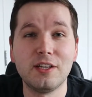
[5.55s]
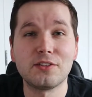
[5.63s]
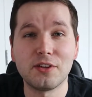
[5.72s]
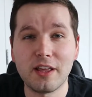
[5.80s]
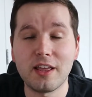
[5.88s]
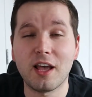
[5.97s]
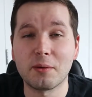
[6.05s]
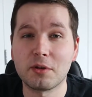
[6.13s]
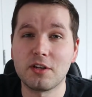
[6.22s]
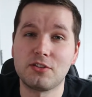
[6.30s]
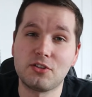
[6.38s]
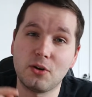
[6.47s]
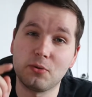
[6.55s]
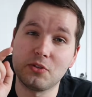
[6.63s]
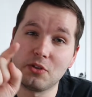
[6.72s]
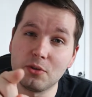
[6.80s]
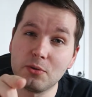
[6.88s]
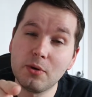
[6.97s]
Today, I'm going to show
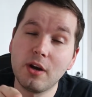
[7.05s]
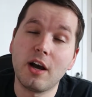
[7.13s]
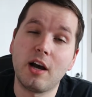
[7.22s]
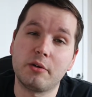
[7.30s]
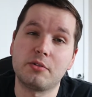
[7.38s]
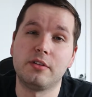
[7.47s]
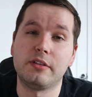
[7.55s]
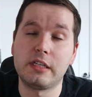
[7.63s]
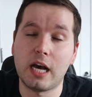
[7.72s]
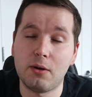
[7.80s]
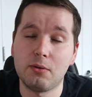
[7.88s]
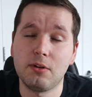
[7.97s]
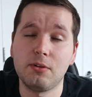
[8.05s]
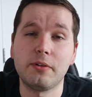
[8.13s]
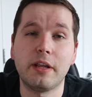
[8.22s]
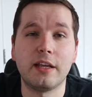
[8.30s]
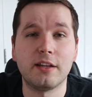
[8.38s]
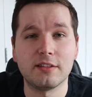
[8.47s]
you how to download
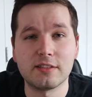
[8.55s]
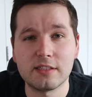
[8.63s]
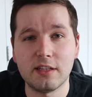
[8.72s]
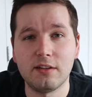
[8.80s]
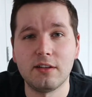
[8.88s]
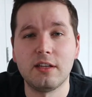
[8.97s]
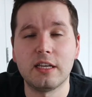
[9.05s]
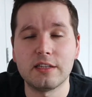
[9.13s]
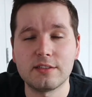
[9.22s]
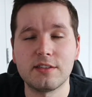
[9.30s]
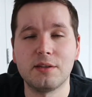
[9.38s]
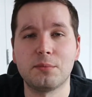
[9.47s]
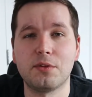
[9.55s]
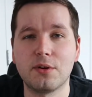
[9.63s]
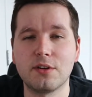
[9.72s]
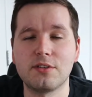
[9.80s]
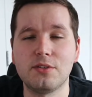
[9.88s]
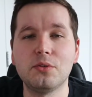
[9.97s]
and install
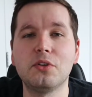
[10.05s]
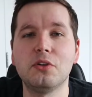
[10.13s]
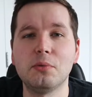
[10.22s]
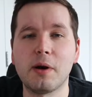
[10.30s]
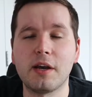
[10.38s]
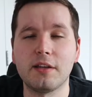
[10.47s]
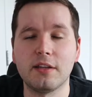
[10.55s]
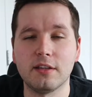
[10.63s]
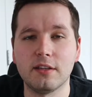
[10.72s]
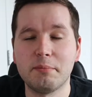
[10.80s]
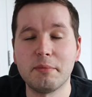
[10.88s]
STM32CubeIDE.